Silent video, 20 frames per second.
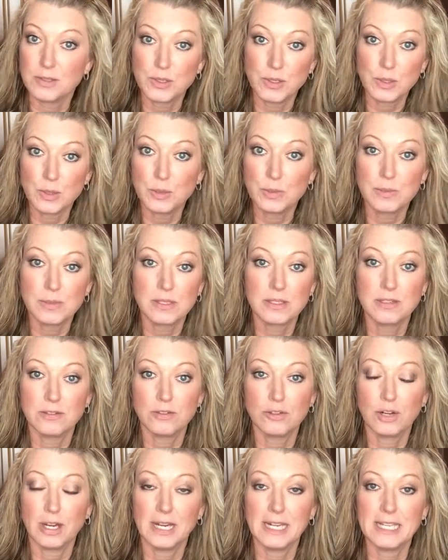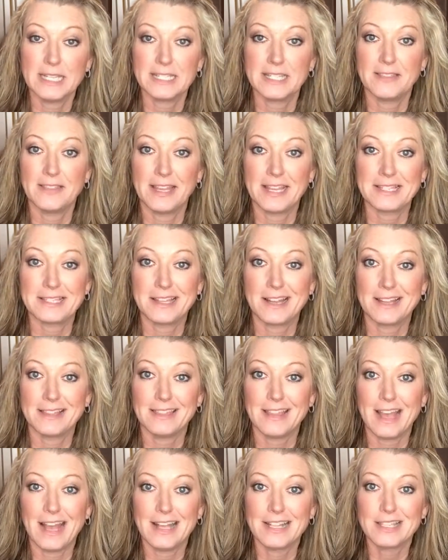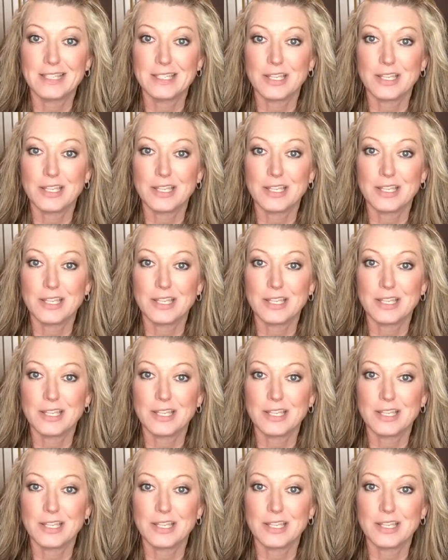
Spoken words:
Zooms and trainings and things like that.